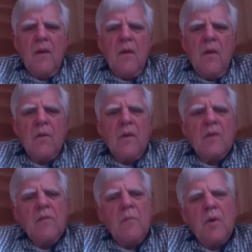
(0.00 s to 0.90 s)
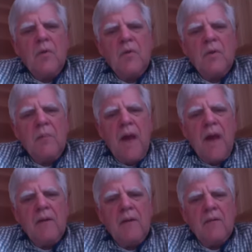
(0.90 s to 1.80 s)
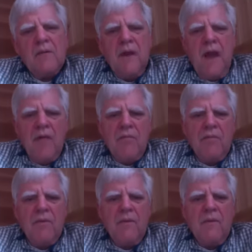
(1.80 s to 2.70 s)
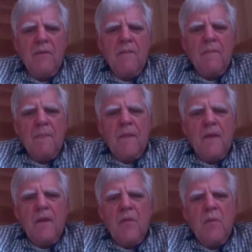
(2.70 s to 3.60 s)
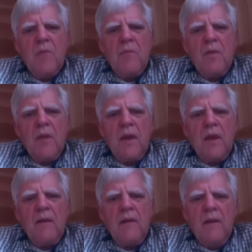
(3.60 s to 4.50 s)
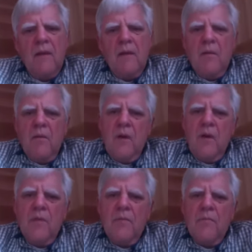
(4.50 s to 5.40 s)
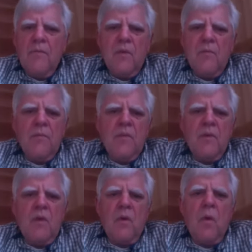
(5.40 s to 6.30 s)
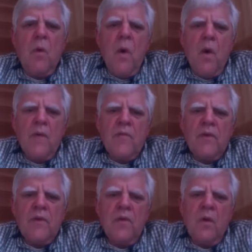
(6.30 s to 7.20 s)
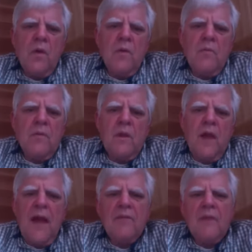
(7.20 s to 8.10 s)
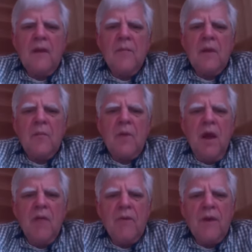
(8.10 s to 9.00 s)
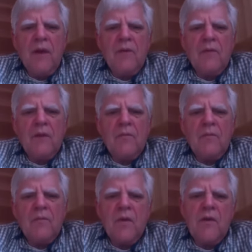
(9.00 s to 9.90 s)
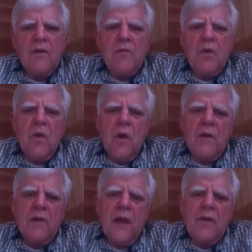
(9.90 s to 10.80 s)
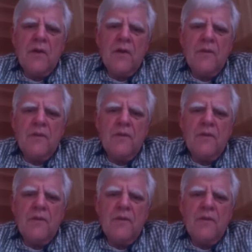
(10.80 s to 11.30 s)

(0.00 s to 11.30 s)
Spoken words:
Or let's suppose that Pat is deaf. You might be thinking, well, the core of this whole class that I'm going to be offering is a series of recorded lectures.